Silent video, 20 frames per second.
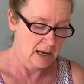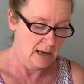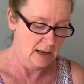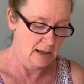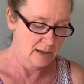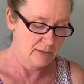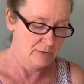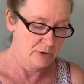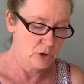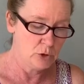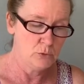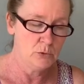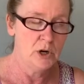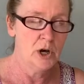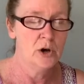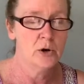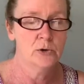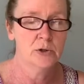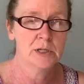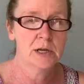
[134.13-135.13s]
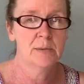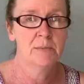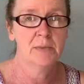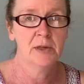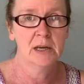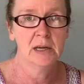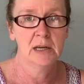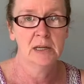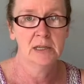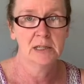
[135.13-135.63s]
if you know
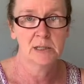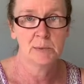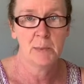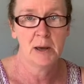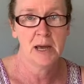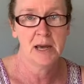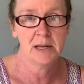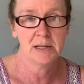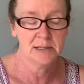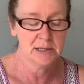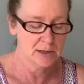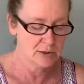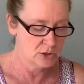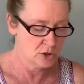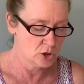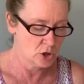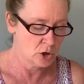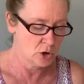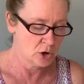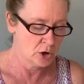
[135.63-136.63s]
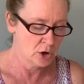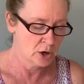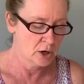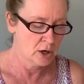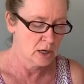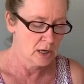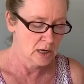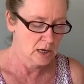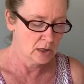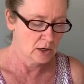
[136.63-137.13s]
something expands in the jar,
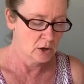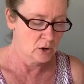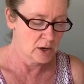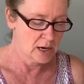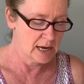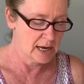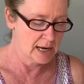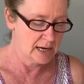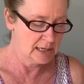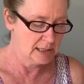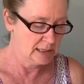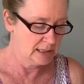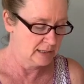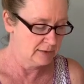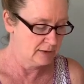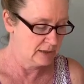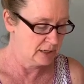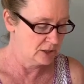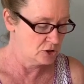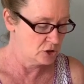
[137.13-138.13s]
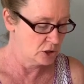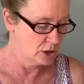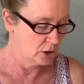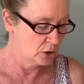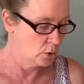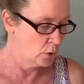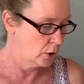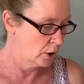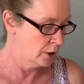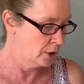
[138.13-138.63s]
go ahead and leave 1.25
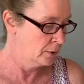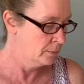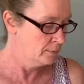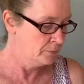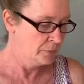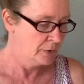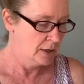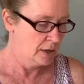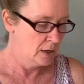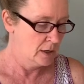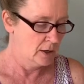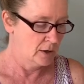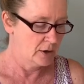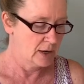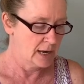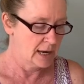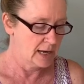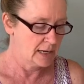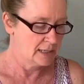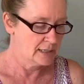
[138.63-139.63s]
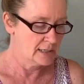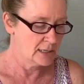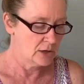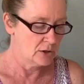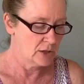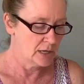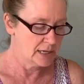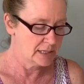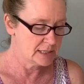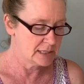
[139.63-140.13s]
inches. Okay, so
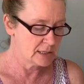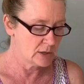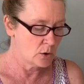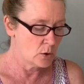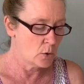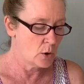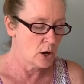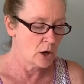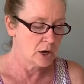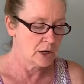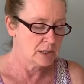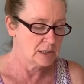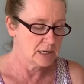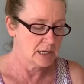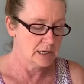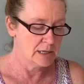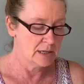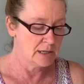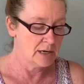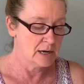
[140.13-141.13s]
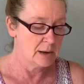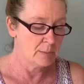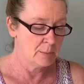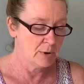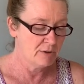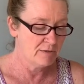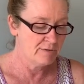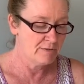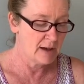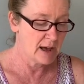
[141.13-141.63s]
let's go on to the number
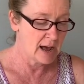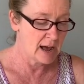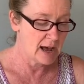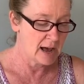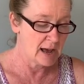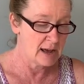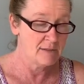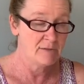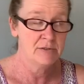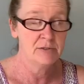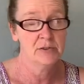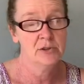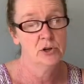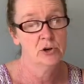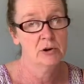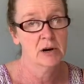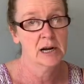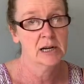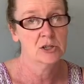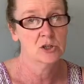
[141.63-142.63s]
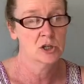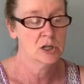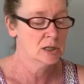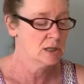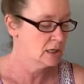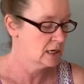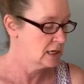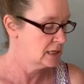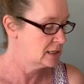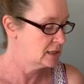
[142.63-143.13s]
5 direction
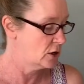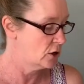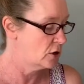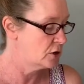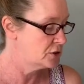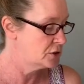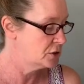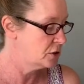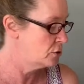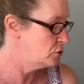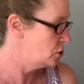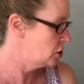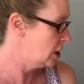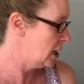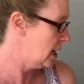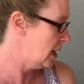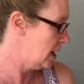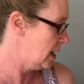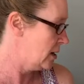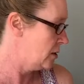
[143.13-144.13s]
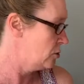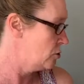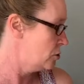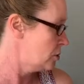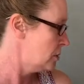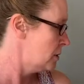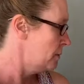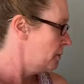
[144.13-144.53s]
that has also changed.